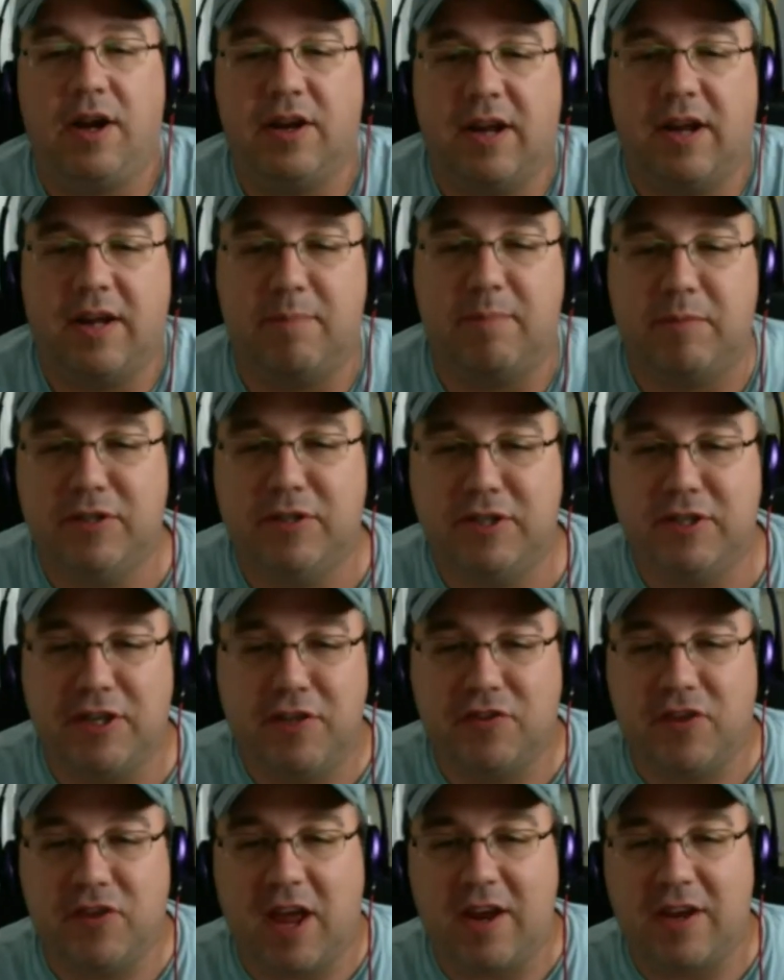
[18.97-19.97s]
You got music,
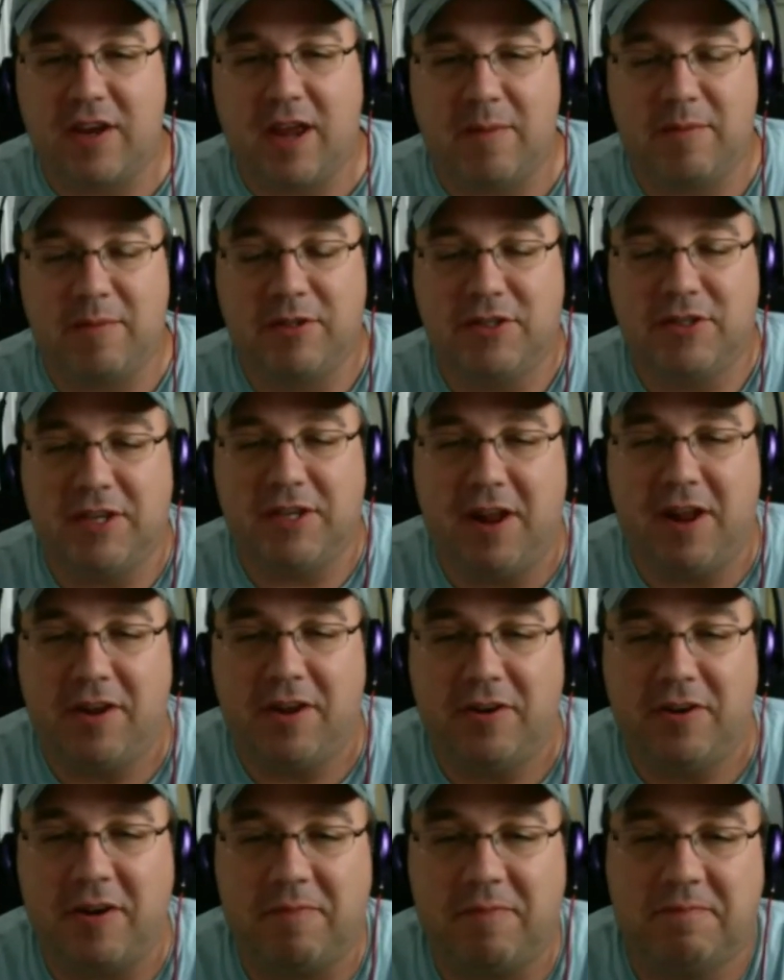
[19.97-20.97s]
Scott? You got music at all or
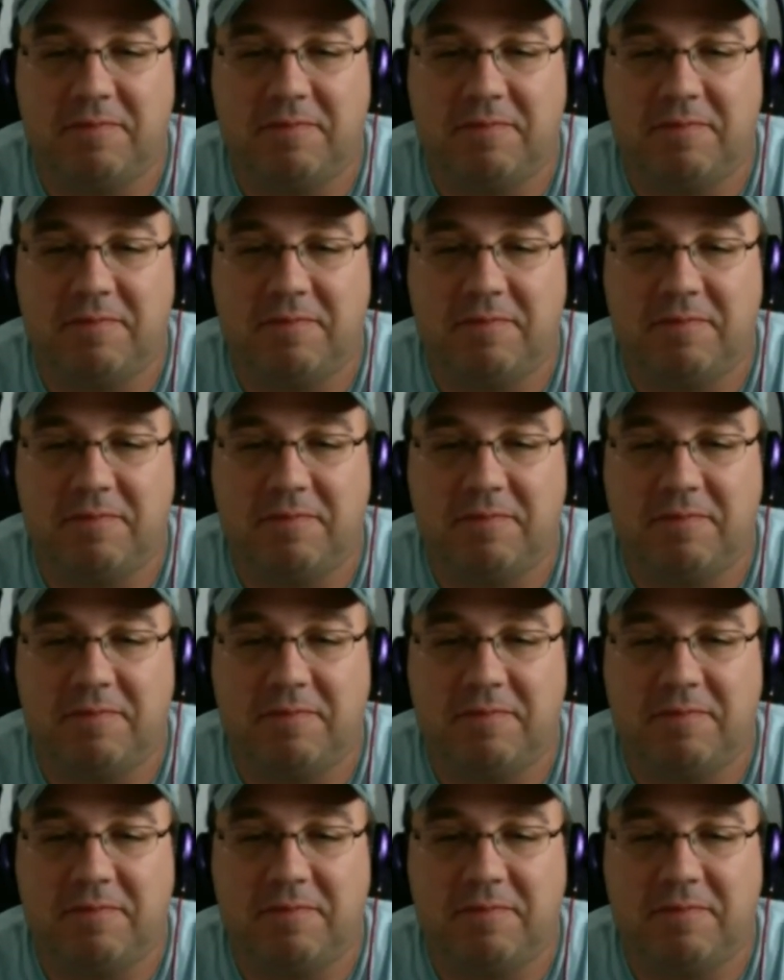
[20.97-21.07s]
no?